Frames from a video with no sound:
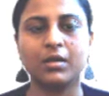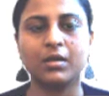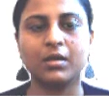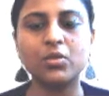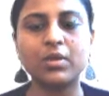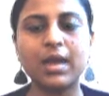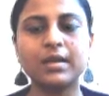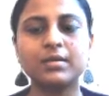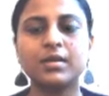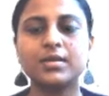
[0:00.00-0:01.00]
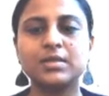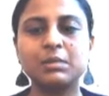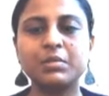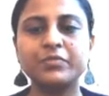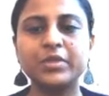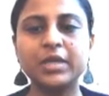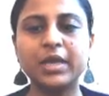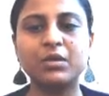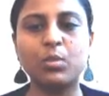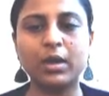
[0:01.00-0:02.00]
let's look at some of the
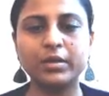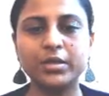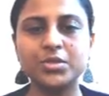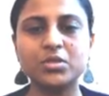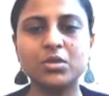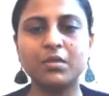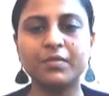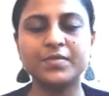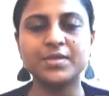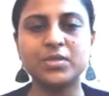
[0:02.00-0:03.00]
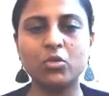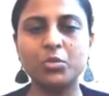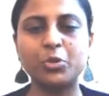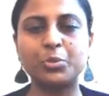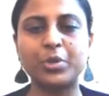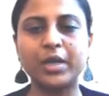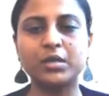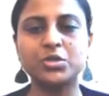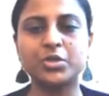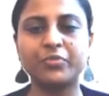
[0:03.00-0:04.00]
advantages of sole
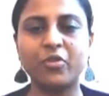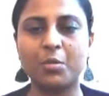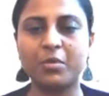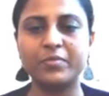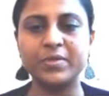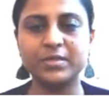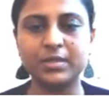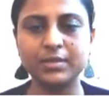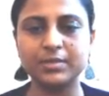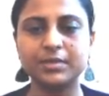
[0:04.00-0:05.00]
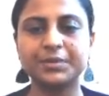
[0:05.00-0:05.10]
proprietorship form of business.